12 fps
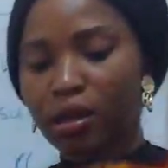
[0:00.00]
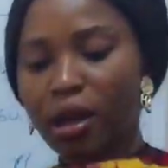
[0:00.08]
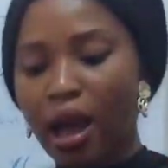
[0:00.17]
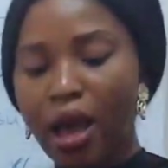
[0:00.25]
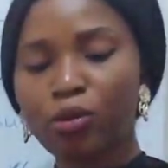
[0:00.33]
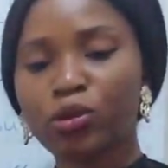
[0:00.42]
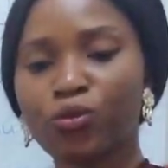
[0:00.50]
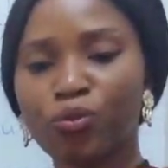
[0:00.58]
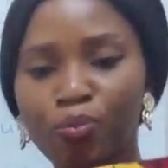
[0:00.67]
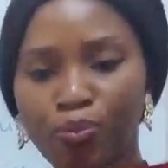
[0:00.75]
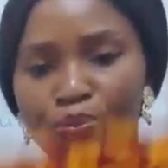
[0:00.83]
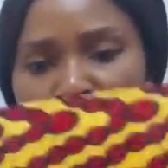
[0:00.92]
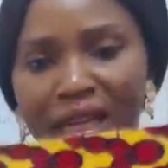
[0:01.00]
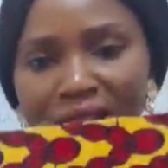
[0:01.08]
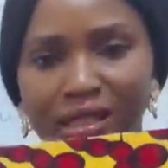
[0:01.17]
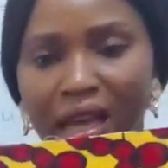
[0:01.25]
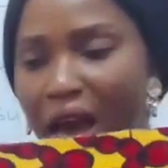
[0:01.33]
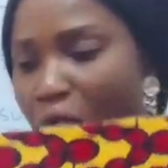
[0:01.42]
I would
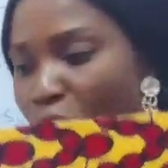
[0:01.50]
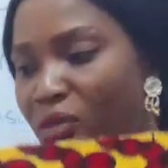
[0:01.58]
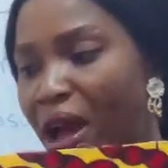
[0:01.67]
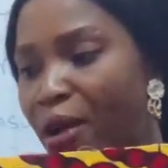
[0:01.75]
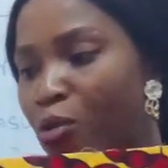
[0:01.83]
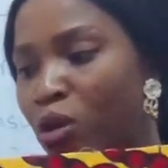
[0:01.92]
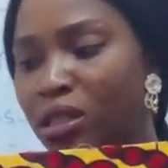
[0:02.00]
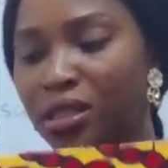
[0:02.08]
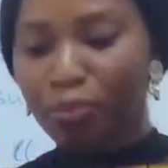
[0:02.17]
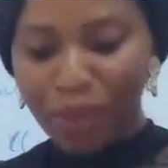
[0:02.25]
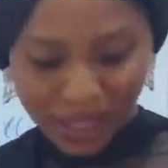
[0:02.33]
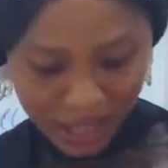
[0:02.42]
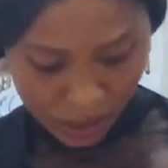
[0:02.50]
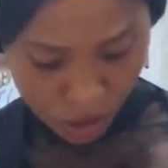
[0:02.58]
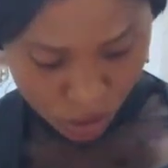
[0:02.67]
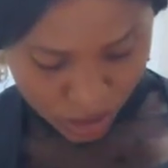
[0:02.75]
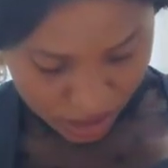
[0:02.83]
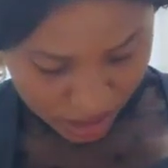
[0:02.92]
place however I want the pattern.
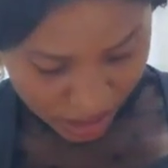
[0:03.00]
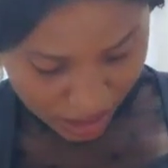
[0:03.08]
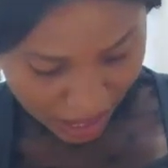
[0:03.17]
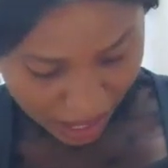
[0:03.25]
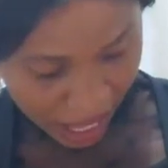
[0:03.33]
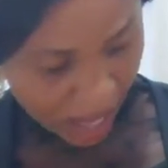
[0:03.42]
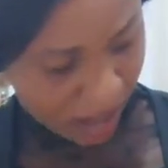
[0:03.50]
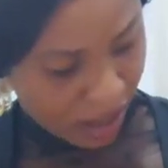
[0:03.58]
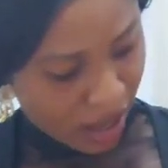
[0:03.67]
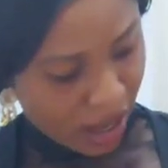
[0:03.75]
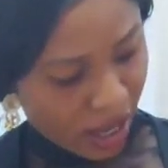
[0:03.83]
This is an Ankara.